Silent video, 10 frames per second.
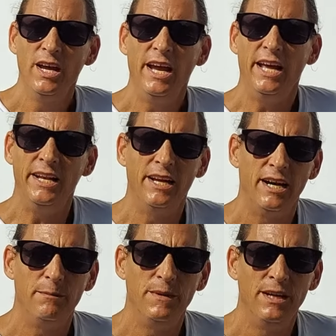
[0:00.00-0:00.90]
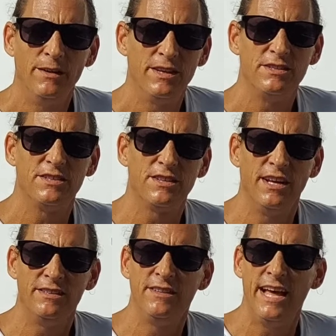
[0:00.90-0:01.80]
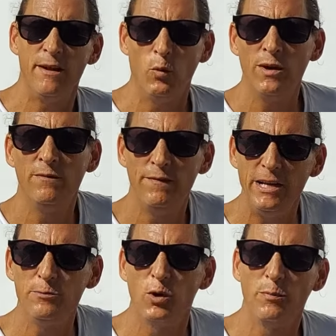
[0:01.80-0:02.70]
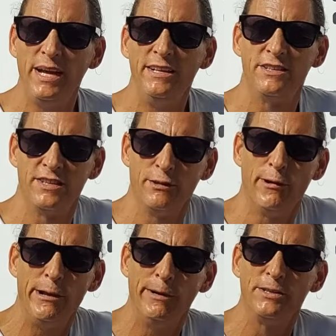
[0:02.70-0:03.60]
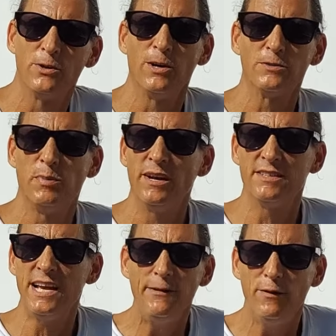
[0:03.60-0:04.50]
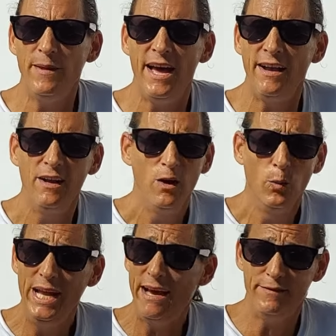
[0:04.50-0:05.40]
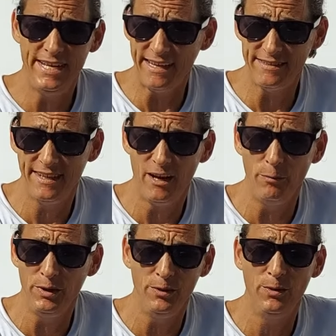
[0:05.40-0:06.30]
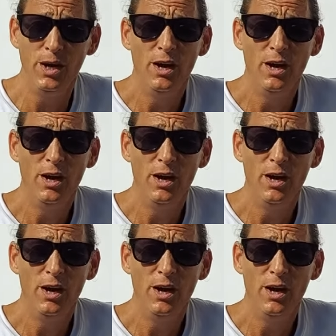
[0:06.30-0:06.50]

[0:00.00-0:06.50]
And there's just that one Facebook page is a great resource. But aside from that, we have text to help you.